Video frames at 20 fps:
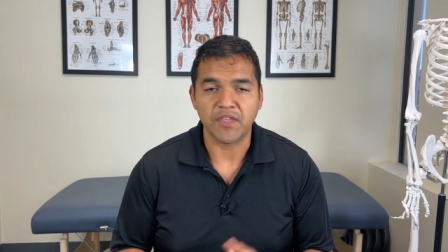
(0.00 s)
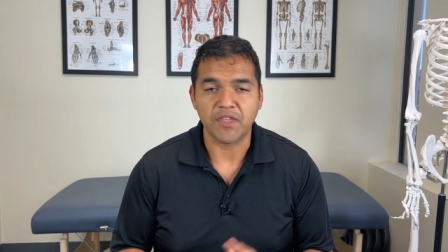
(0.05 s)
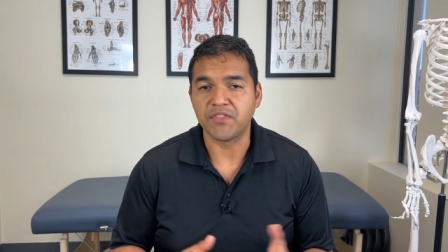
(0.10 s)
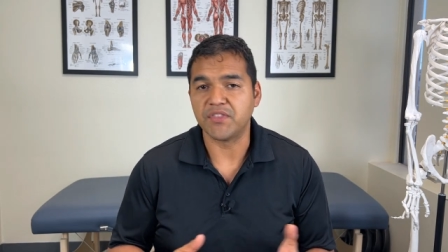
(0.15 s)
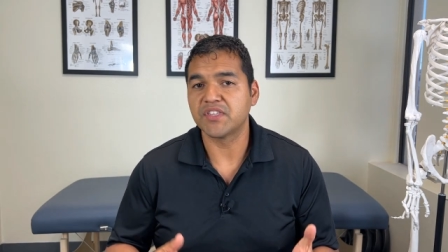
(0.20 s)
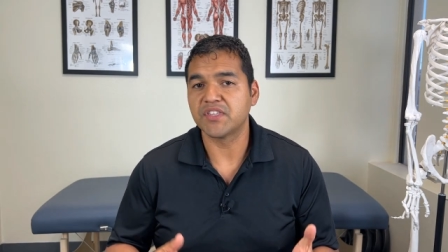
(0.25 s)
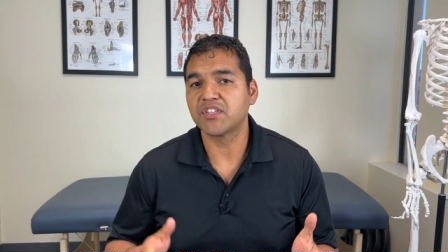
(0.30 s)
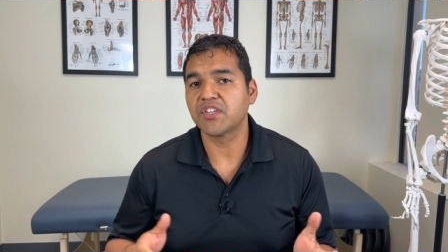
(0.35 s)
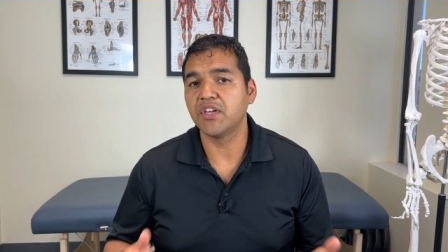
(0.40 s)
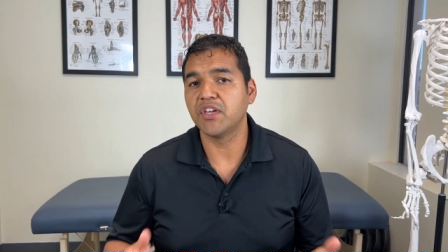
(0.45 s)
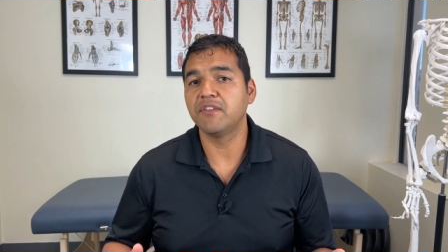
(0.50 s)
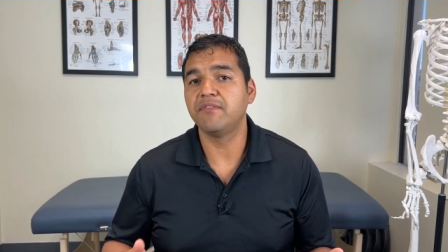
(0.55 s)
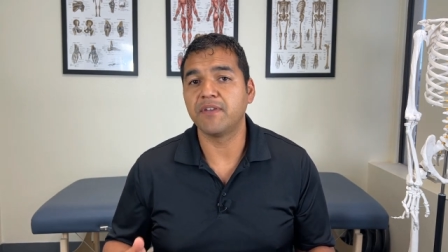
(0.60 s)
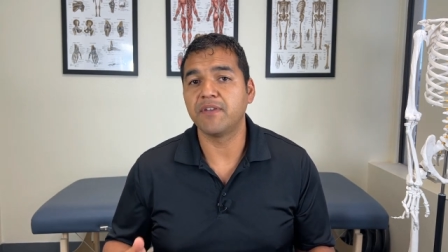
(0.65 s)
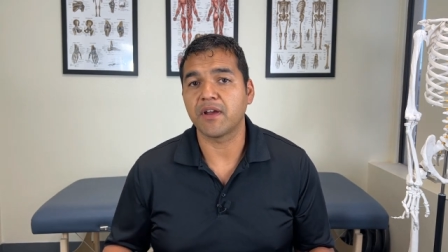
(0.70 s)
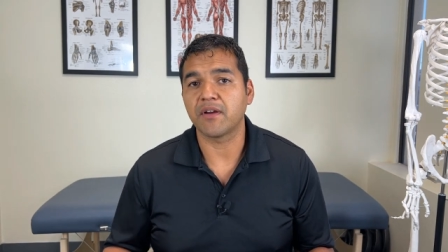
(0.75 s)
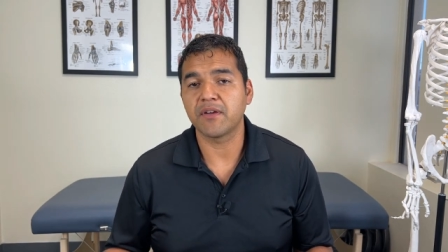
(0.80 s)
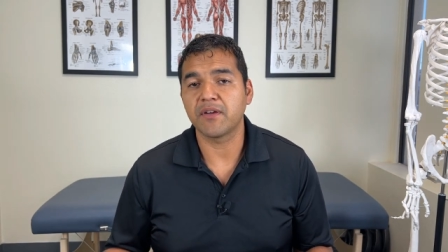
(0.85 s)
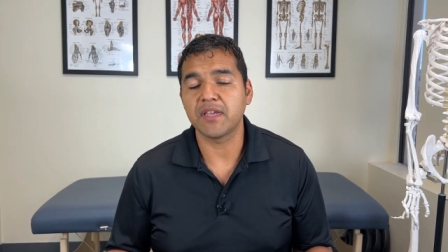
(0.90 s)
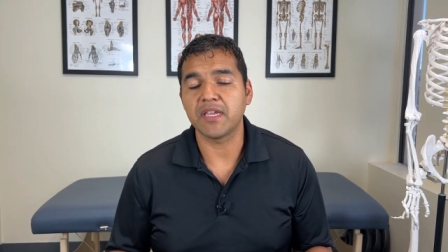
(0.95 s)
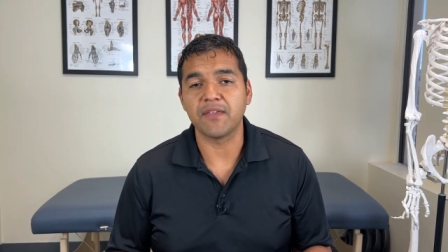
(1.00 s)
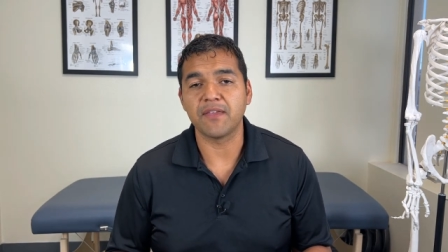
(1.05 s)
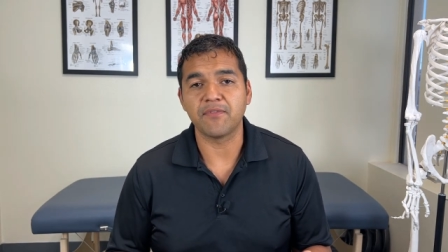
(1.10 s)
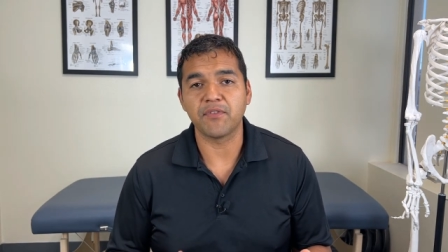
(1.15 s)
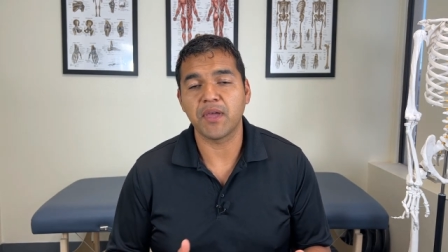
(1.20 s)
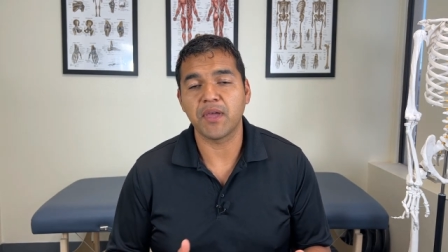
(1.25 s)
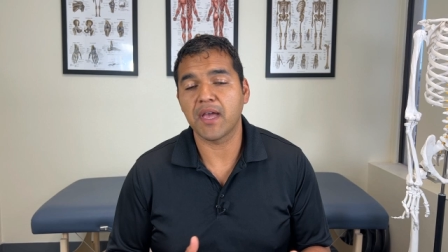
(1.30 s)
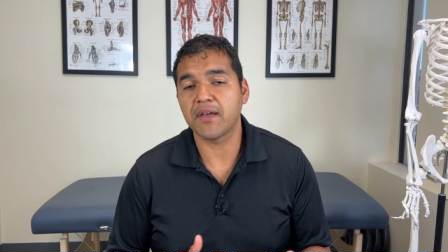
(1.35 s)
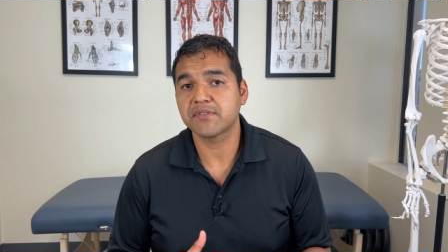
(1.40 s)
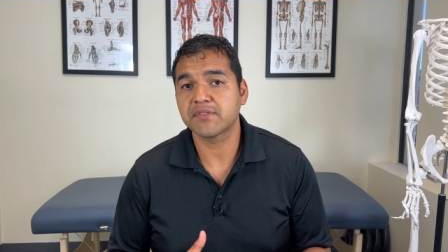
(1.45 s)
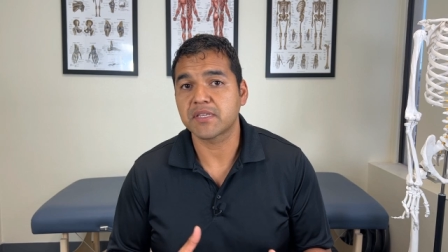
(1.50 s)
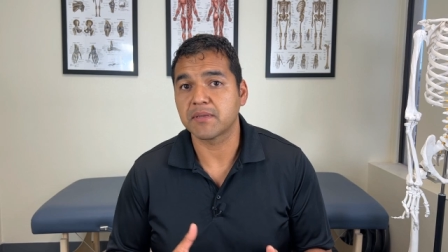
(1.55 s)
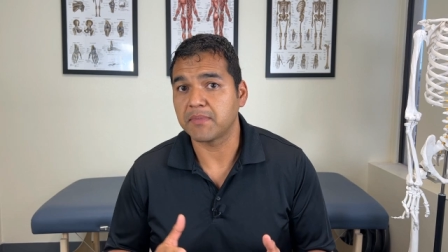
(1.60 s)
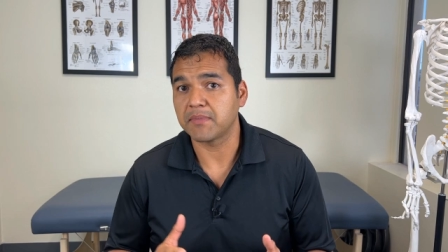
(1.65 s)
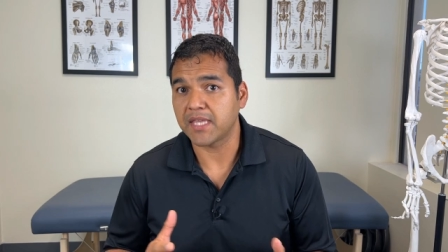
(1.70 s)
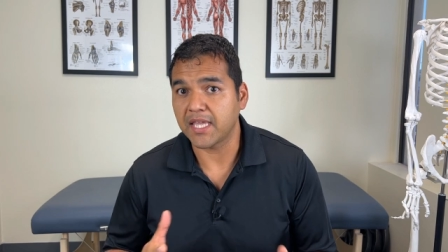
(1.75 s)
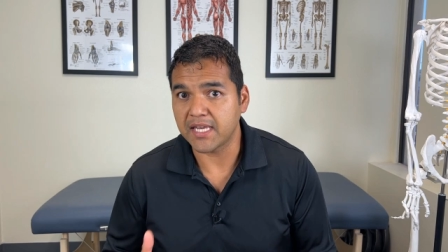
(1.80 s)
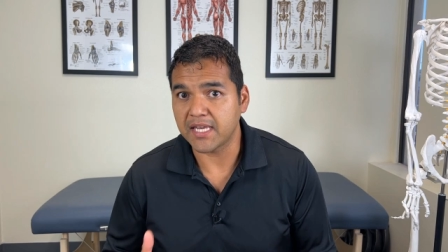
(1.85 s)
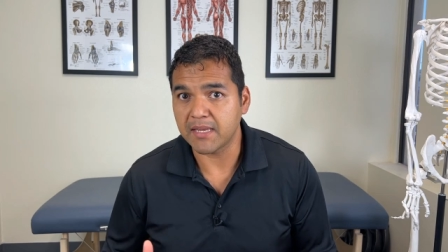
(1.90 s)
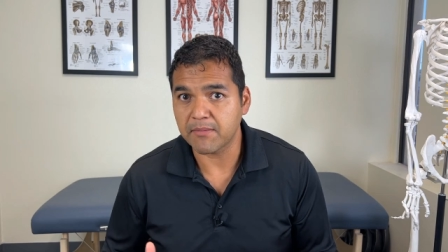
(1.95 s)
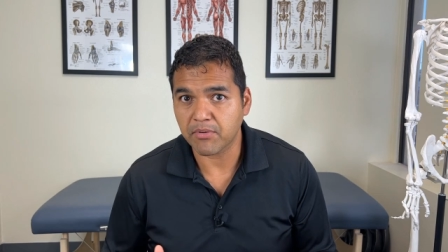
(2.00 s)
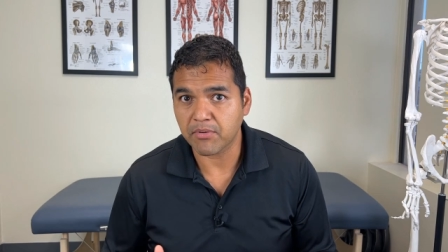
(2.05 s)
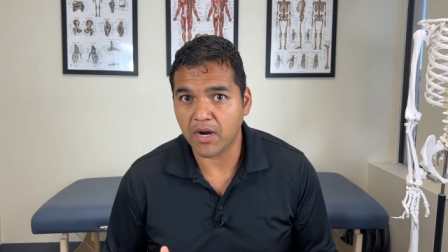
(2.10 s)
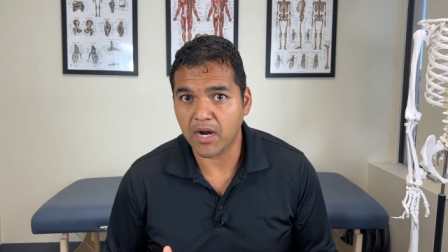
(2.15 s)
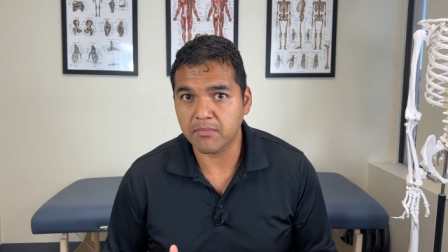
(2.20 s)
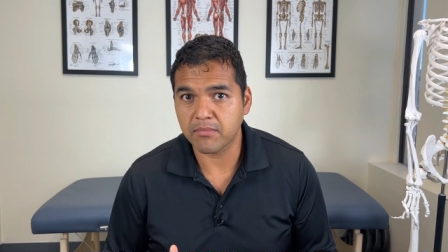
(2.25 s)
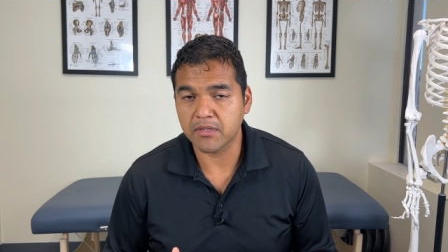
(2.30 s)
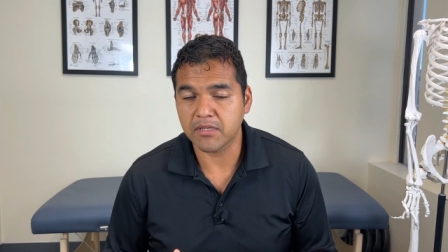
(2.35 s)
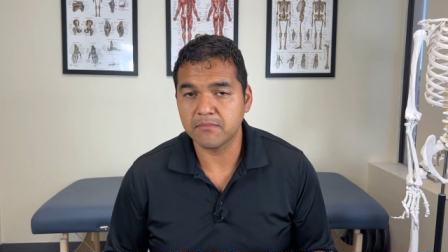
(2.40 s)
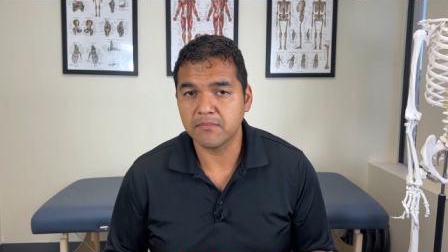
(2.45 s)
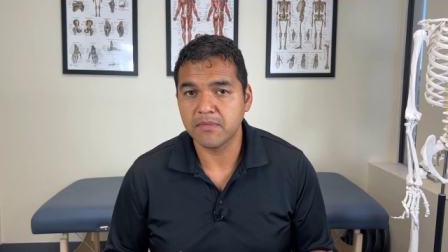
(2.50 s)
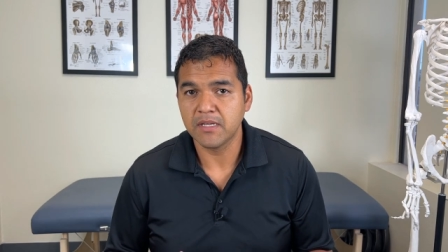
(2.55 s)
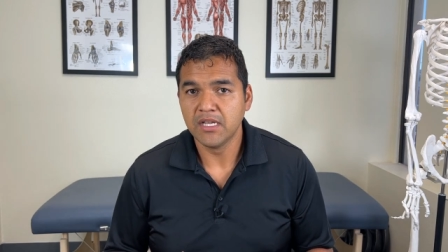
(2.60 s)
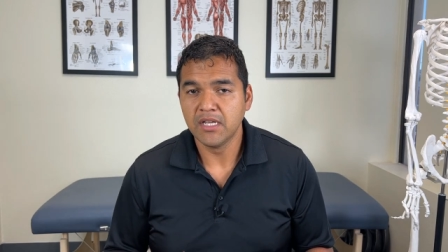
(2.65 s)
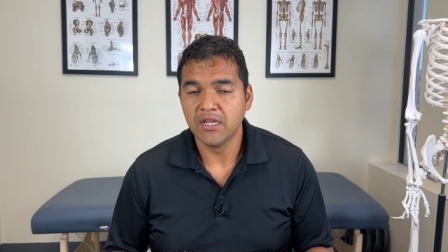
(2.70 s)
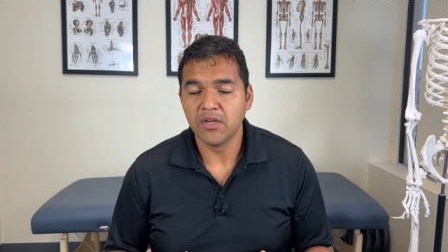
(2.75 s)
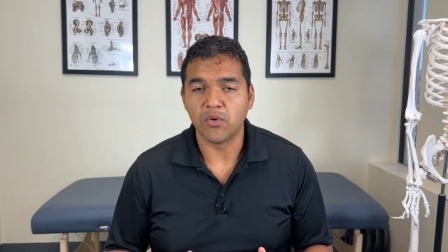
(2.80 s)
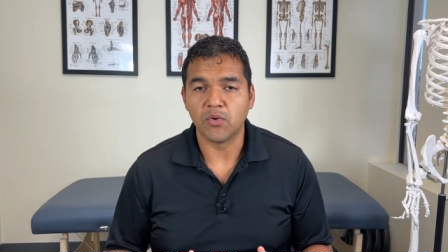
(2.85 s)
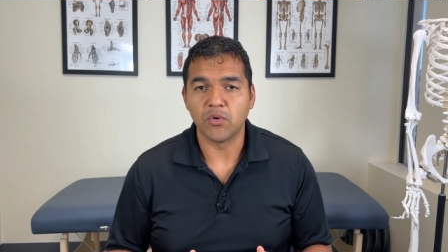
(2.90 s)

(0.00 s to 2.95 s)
Now, this could vary if you have some kidney problem